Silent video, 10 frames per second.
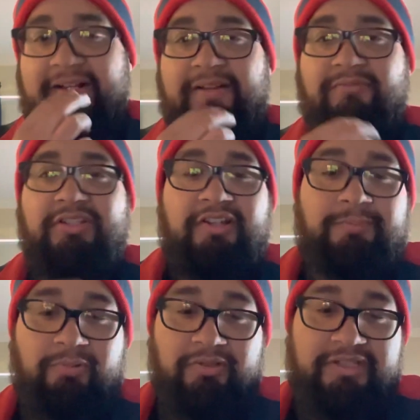We lost
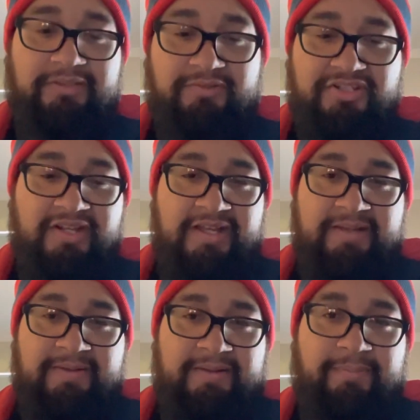Pooley, which,
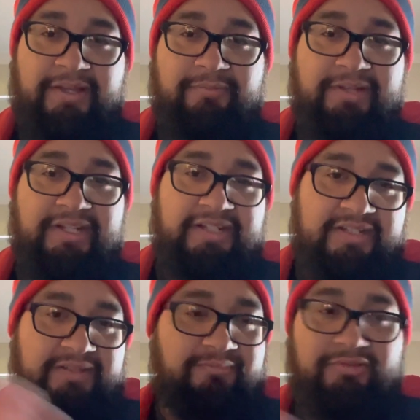by the way,
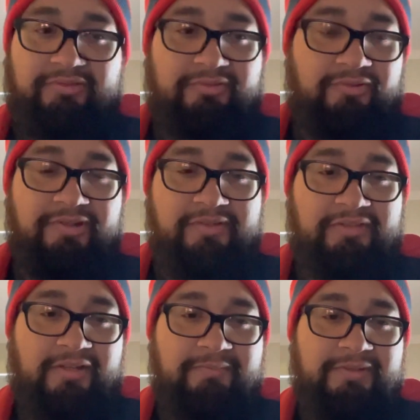I'm going off
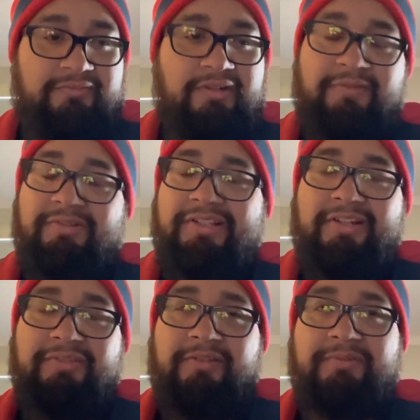topic. Not really
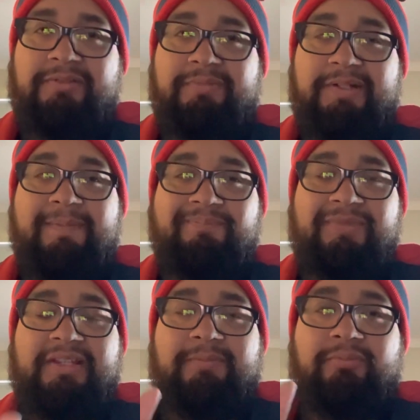off topic, but
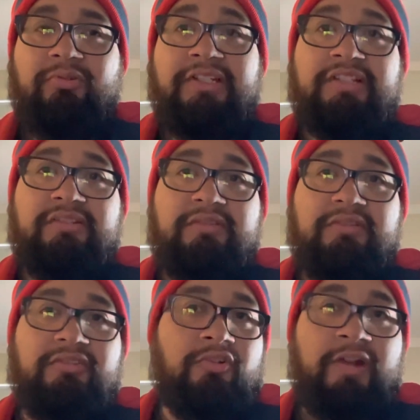Pooley,
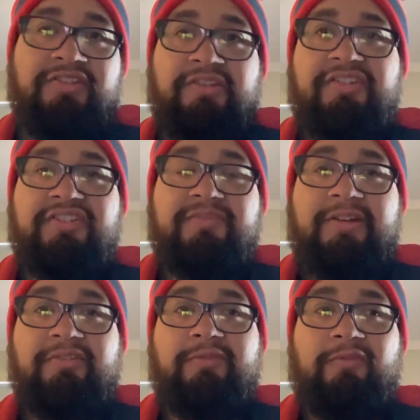congratulations, man,
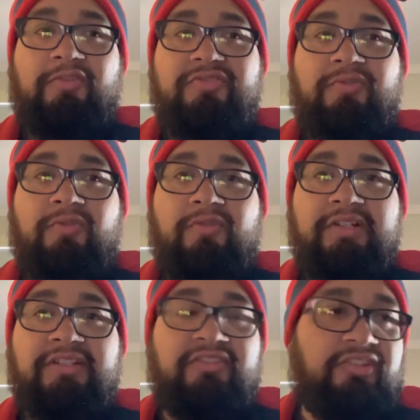on your first goal.
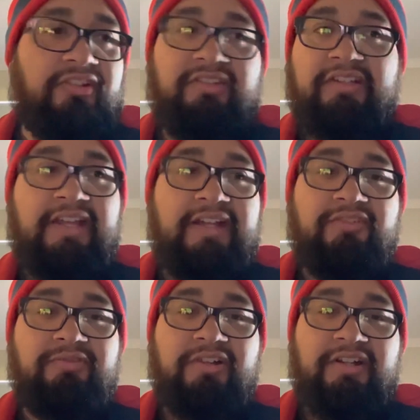It sucks that
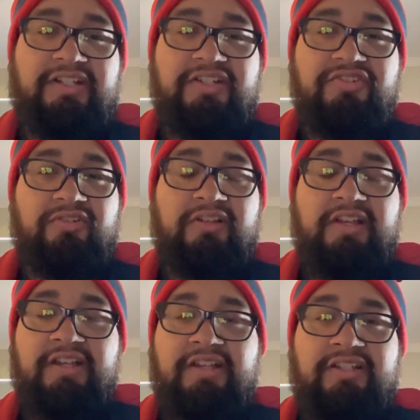dude got injured.
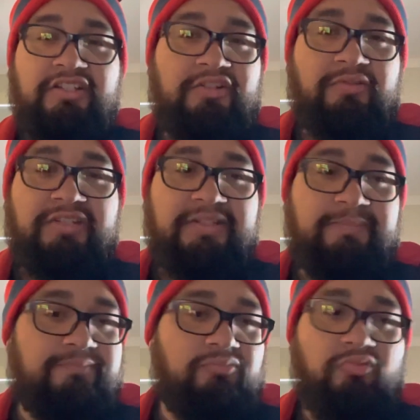He
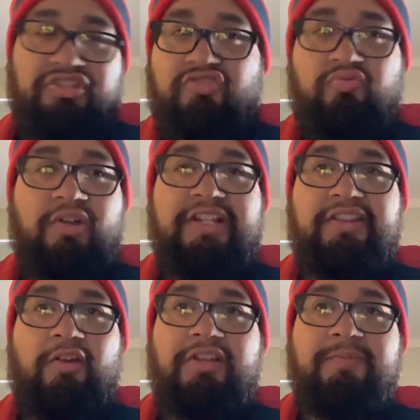just went in
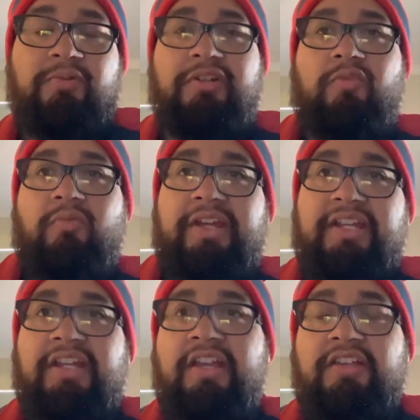there. He put it
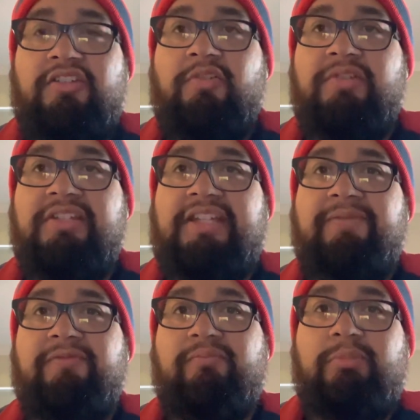away. He
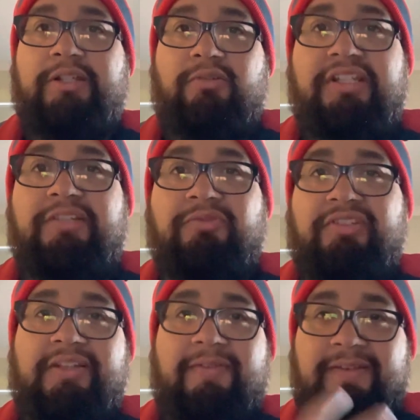
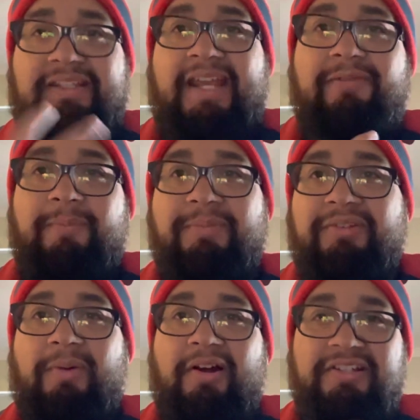gave up his
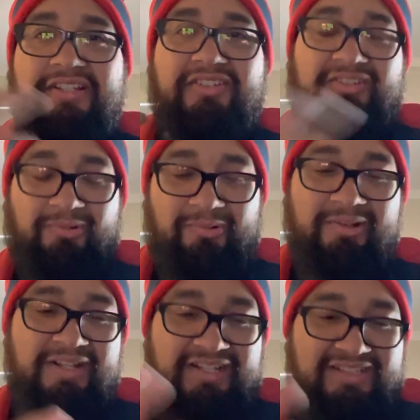body, his
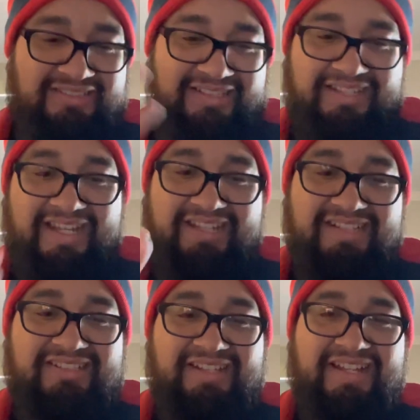soul to get
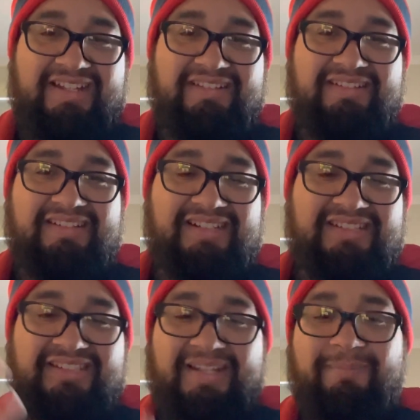into
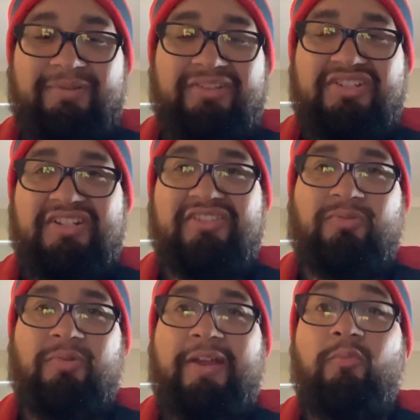that position to
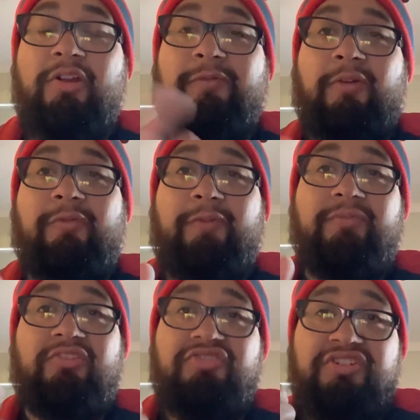score. That wonderful from
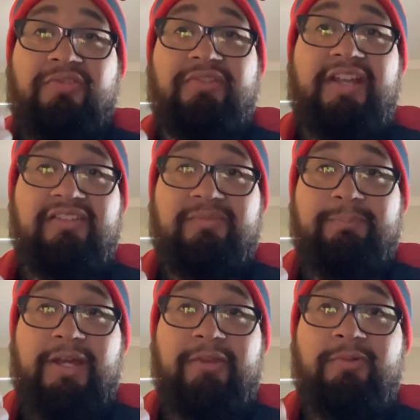Sergino Dest,
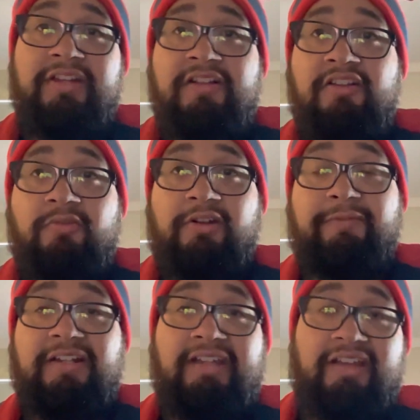by the way. What a
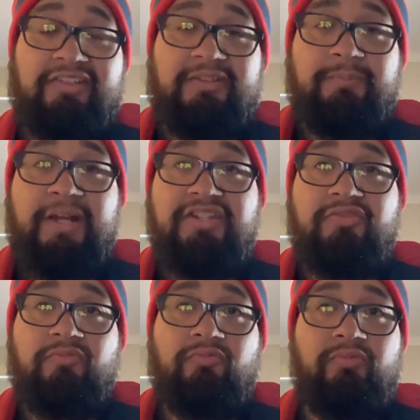fantastic match.
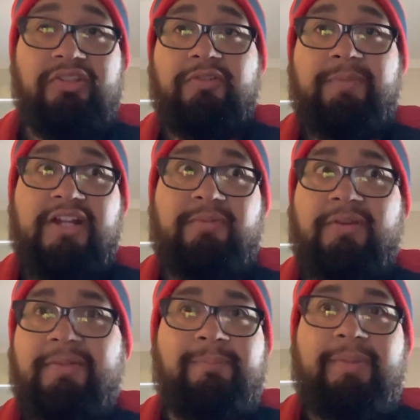Really good match.
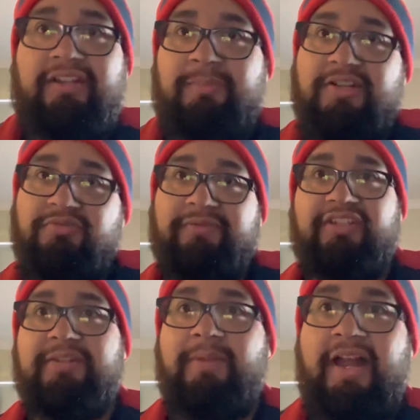Probably the best match we've
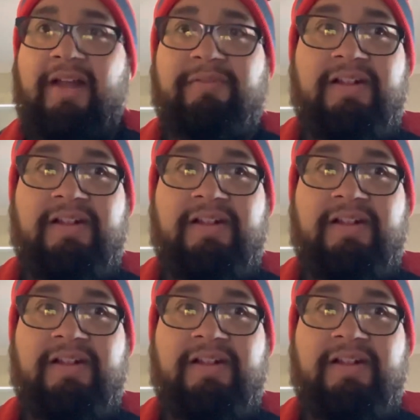seen him have